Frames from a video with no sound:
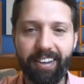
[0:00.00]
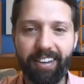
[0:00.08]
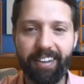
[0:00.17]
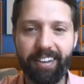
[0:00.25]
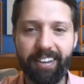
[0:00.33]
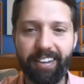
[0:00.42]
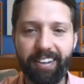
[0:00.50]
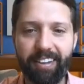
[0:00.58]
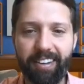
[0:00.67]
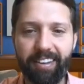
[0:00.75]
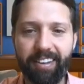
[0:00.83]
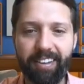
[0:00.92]

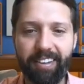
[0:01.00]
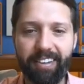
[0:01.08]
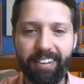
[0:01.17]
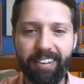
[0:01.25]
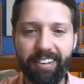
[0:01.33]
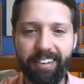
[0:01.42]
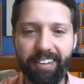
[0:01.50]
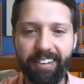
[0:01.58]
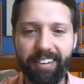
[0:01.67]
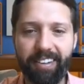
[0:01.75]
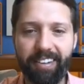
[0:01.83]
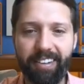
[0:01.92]

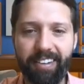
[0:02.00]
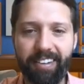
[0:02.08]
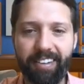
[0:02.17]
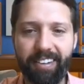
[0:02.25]
[no speech]